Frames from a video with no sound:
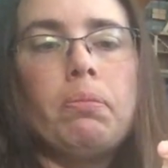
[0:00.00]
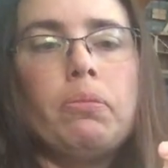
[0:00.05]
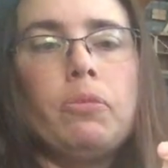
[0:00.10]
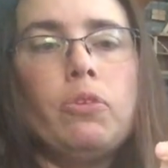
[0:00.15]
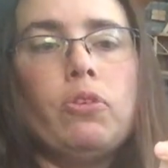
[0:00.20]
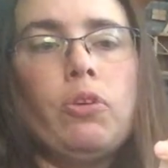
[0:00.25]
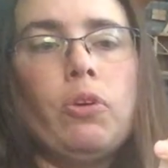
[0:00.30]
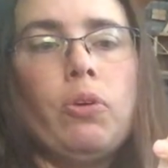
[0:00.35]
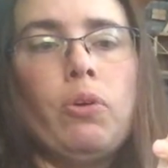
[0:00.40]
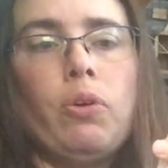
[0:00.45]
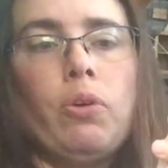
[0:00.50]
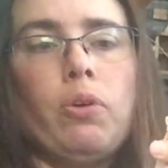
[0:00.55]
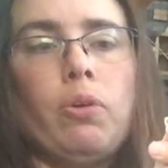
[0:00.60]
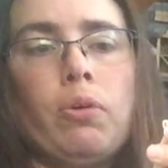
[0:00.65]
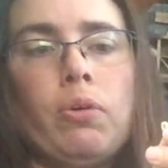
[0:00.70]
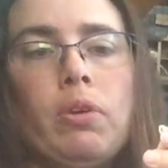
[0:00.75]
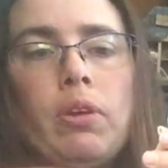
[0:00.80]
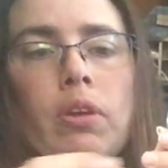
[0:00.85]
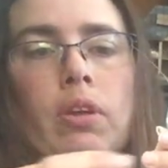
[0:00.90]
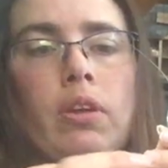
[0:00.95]

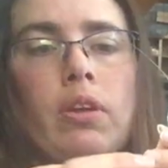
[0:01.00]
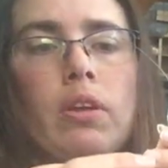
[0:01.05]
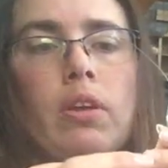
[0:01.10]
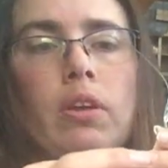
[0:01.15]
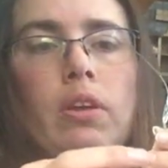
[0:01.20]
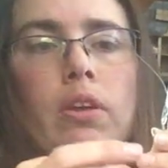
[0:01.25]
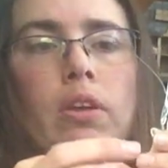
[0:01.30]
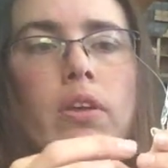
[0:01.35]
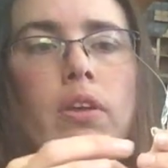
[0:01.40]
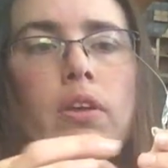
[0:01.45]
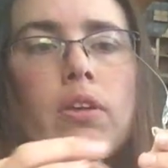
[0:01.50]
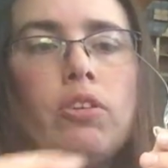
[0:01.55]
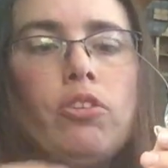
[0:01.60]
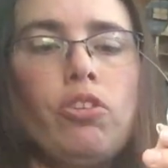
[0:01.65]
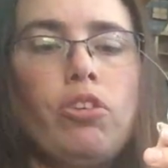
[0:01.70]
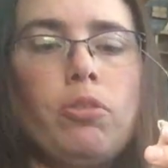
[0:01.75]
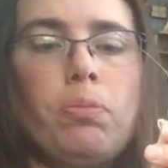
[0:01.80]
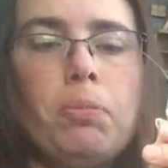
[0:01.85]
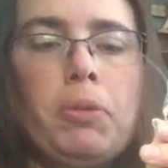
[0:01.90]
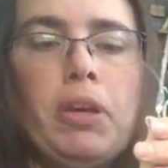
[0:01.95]
So
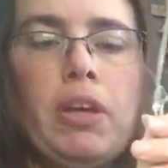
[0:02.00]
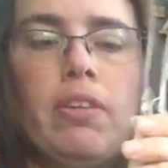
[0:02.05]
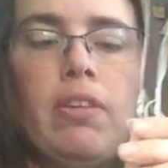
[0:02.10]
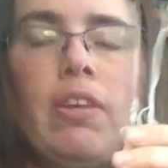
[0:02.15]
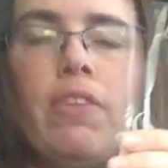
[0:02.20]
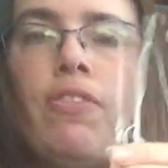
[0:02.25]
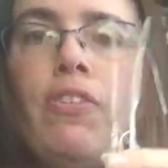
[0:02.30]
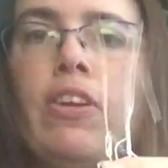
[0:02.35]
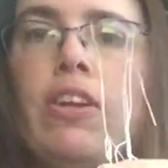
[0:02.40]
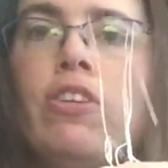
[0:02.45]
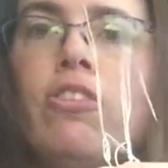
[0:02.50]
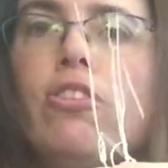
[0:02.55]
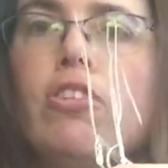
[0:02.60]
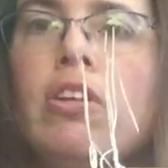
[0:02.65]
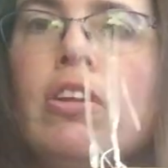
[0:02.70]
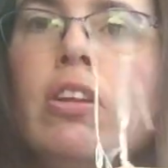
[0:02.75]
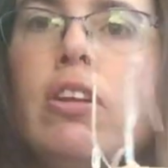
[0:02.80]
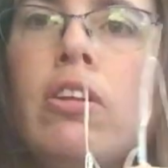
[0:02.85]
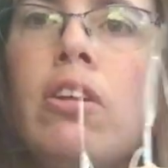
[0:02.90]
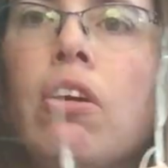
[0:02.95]
just because I finished
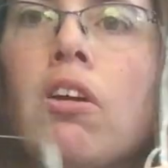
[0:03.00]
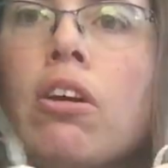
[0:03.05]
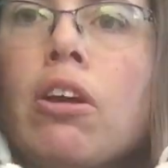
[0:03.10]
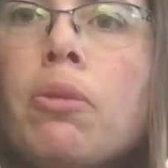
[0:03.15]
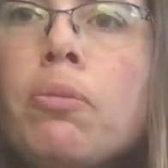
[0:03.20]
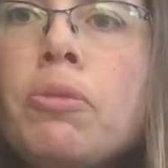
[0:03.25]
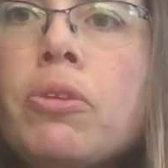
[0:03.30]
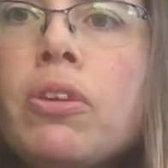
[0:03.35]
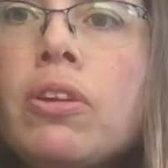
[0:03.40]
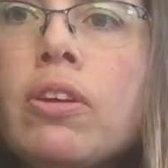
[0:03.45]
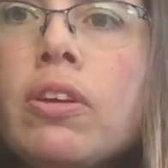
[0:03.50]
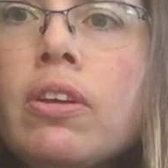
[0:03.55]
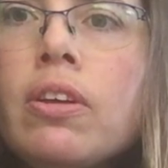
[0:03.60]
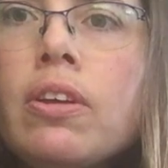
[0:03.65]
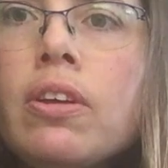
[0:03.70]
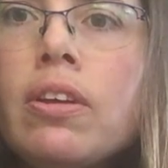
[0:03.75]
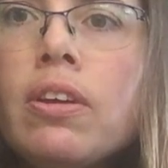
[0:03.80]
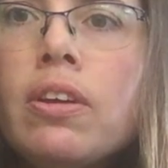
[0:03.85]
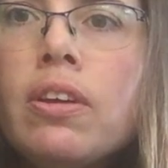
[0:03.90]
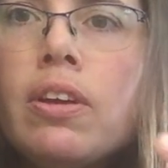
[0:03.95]
the little arms.
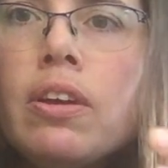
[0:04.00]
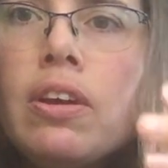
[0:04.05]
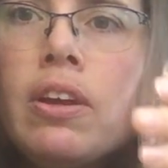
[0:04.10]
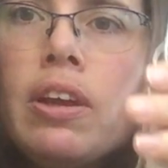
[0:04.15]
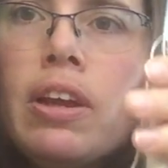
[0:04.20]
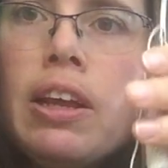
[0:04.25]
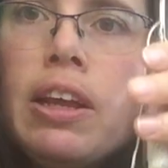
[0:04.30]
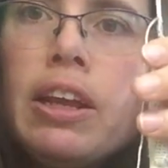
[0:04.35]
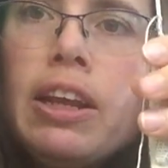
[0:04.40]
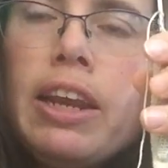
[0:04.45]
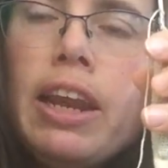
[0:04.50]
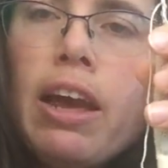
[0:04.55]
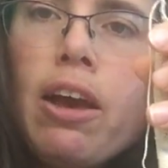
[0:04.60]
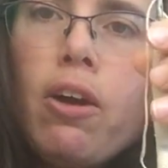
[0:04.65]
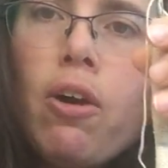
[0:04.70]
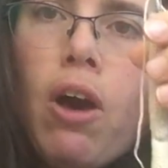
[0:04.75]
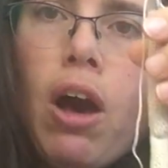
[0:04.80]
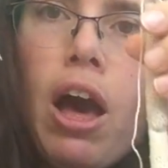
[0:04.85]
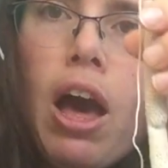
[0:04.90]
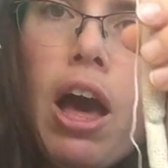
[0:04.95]

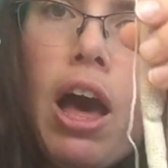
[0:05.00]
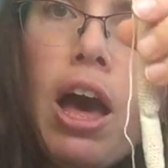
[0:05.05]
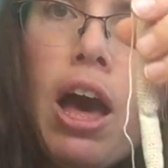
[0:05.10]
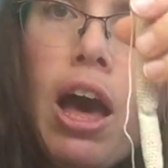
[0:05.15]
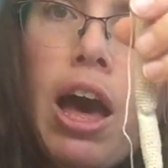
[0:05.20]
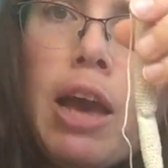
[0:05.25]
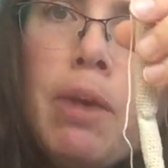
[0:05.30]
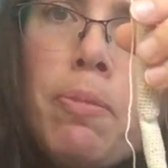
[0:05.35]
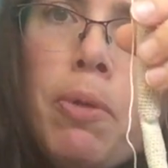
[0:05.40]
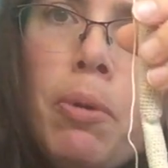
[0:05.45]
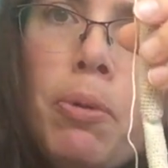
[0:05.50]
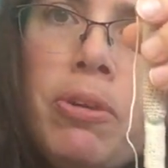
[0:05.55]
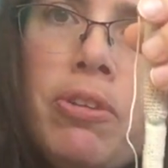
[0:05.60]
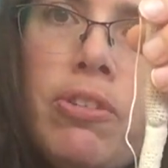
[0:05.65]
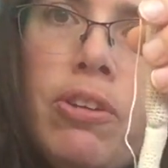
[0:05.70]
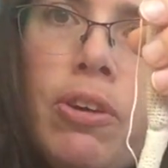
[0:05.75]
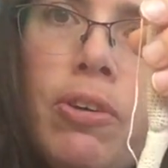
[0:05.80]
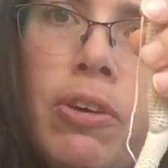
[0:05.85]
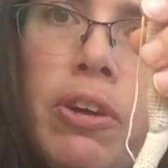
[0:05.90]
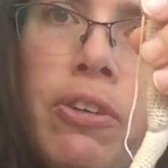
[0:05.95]
Now, I'm always
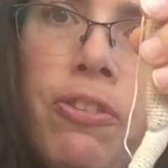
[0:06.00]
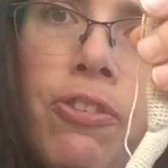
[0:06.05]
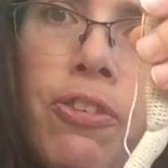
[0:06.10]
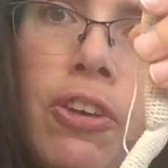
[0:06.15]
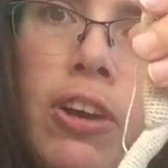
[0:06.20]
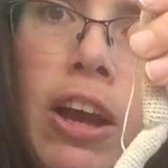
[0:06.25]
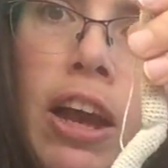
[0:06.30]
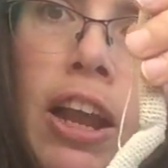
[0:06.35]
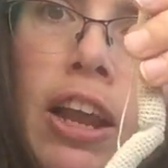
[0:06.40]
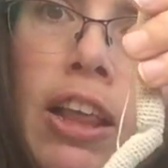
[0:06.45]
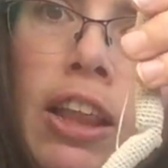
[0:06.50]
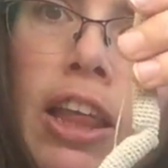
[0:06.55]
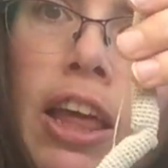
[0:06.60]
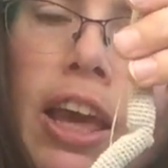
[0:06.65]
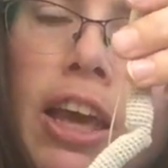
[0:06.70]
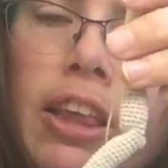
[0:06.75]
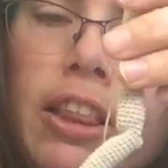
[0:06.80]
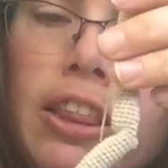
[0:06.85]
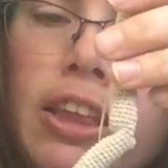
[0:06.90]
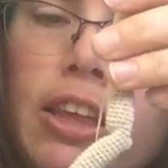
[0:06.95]
going for kind of
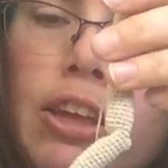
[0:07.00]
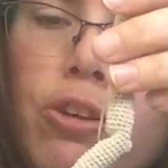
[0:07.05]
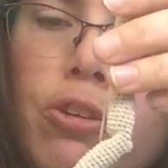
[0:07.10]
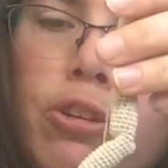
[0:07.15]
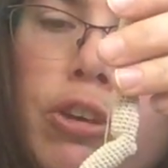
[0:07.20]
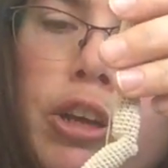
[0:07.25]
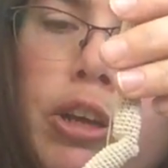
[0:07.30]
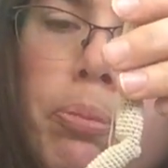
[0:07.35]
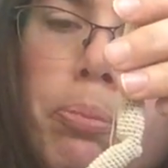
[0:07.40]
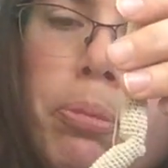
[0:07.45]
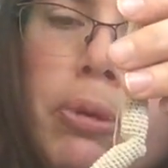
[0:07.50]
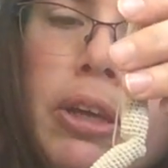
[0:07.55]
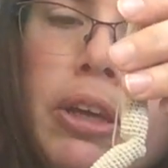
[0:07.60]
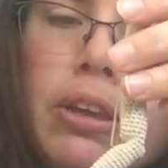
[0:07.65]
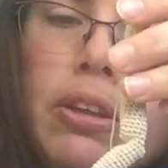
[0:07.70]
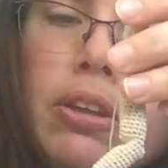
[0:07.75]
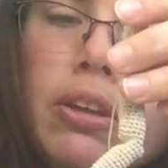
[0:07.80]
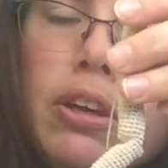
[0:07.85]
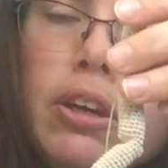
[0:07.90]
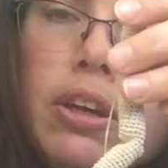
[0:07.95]
like the creepy
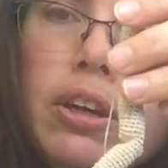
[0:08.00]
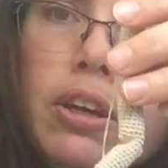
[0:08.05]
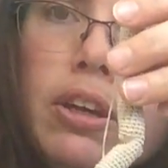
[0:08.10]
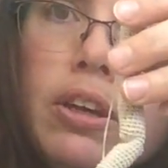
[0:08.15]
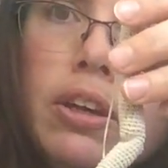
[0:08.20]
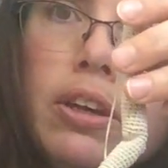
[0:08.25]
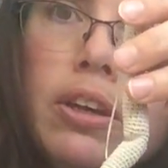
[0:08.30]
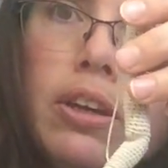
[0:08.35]
look.